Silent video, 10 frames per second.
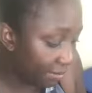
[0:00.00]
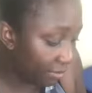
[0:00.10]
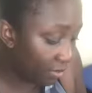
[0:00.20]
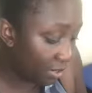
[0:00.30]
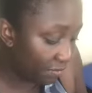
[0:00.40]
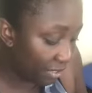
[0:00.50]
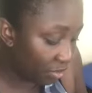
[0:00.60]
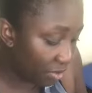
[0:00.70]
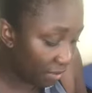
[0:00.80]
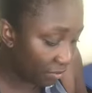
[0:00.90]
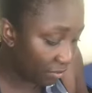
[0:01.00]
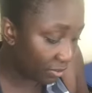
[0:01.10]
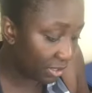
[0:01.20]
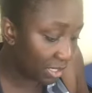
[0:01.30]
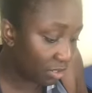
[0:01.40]
Gulliver's
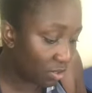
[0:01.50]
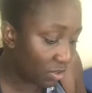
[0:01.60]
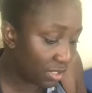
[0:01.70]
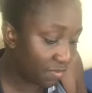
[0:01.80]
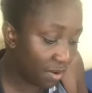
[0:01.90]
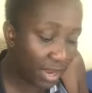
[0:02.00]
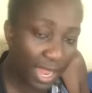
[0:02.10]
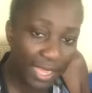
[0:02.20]
Travels is not a very light